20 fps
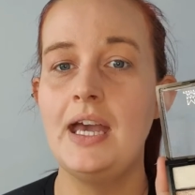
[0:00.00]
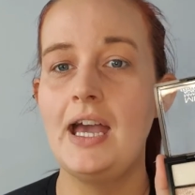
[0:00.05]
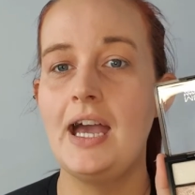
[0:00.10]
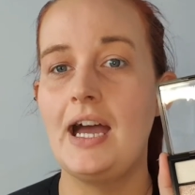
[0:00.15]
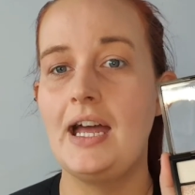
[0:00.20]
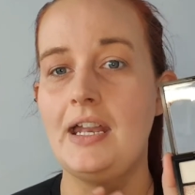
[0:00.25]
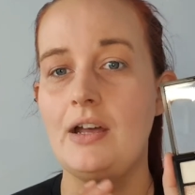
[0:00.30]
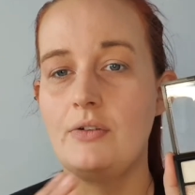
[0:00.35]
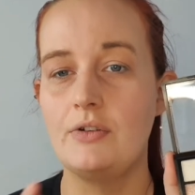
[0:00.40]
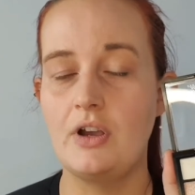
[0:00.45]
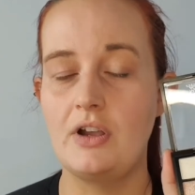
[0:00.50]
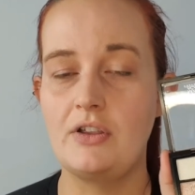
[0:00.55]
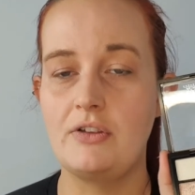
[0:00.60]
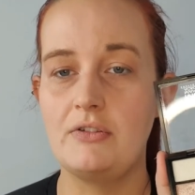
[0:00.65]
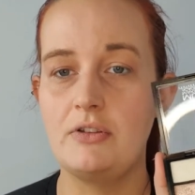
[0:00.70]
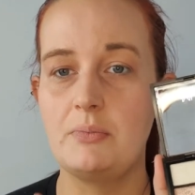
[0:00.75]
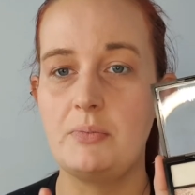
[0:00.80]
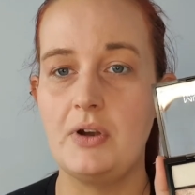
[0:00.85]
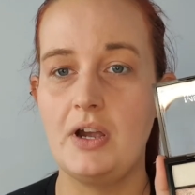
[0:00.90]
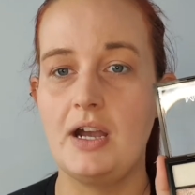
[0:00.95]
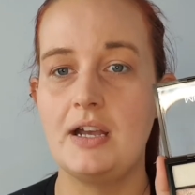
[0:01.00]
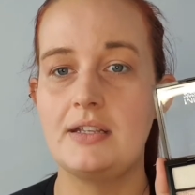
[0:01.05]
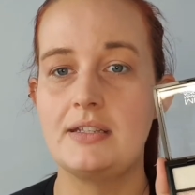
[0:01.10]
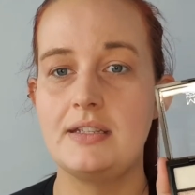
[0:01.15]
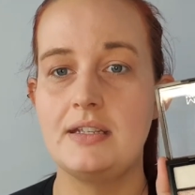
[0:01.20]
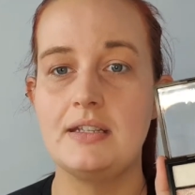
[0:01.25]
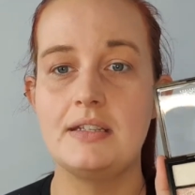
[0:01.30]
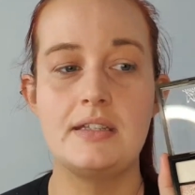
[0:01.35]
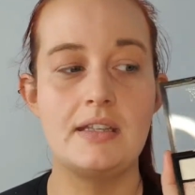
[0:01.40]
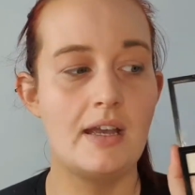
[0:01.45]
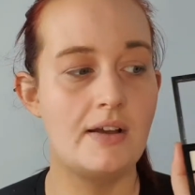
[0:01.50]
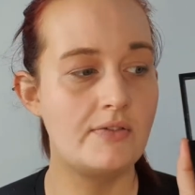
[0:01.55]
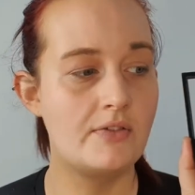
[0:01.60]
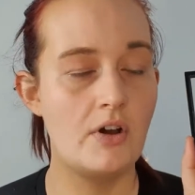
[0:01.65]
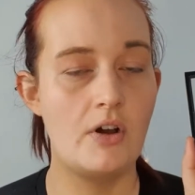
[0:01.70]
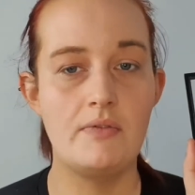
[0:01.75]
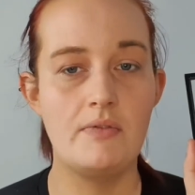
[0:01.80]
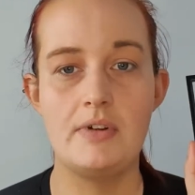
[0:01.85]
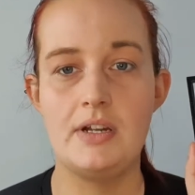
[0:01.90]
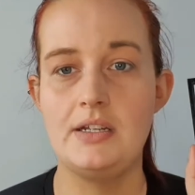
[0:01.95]
and I'll go through the prices that I've
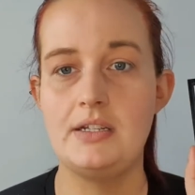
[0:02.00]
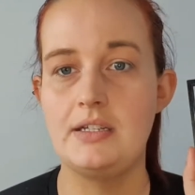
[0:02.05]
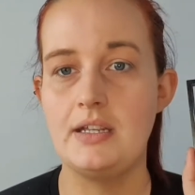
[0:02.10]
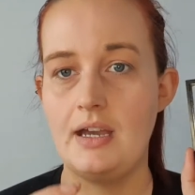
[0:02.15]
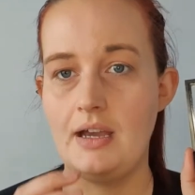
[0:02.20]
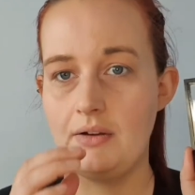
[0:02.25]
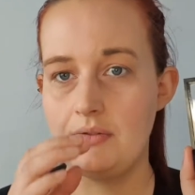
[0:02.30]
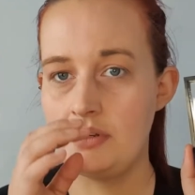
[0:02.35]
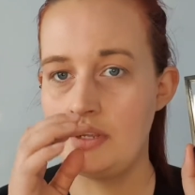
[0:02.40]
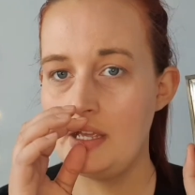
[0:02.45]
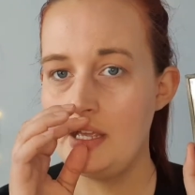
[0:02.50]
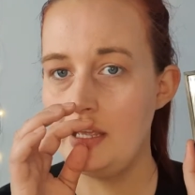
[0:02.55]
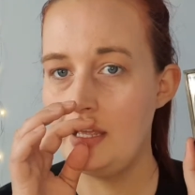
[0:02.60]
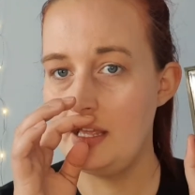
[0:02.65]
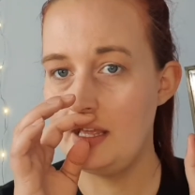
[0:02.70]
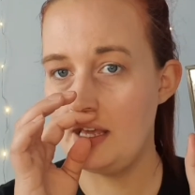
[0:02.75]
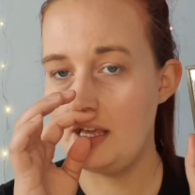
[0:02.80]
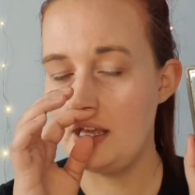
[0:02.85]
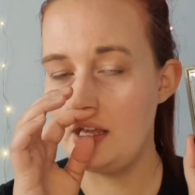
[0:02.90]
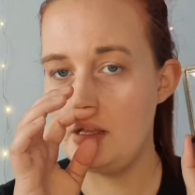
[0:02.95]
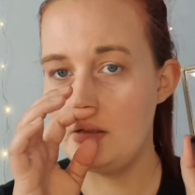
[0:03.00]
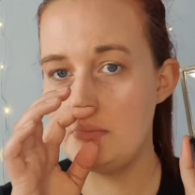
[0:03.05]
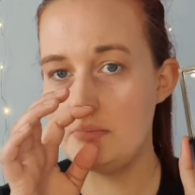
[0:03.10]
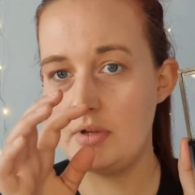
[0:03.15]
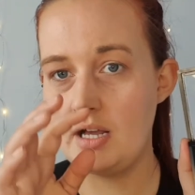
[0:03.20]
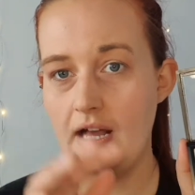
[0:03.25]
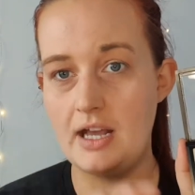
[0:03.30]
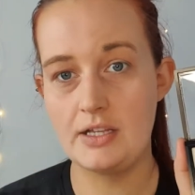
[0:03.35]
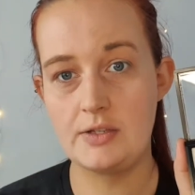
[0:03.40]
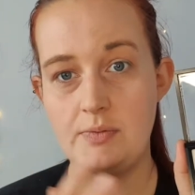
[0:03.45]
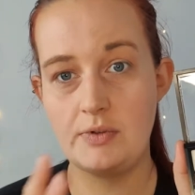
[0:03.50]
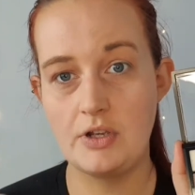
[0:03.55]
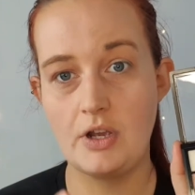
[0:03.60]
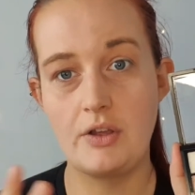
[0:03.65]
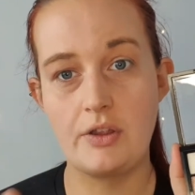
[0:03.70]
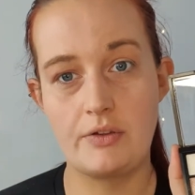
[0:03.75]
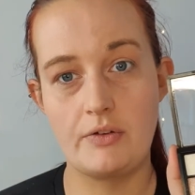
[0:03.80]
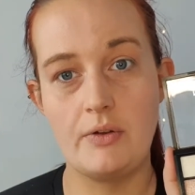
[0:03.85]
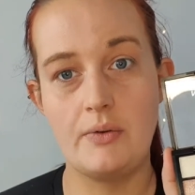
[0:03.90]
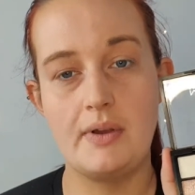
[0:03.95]
got written down as we go
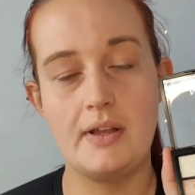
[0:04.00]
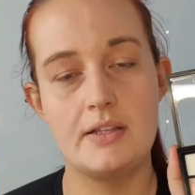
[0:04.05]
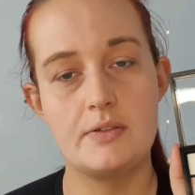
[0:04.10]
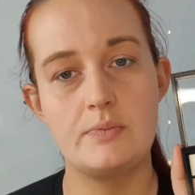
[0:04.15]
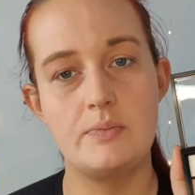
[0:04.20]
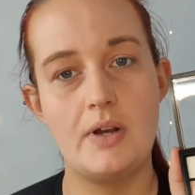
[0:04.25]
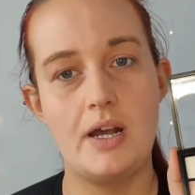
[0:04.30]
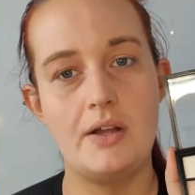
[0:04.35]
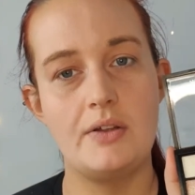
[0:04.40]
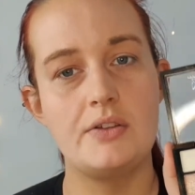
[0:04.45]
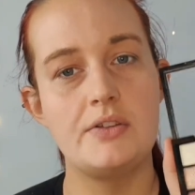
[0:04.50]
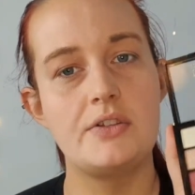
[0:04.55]
through as well.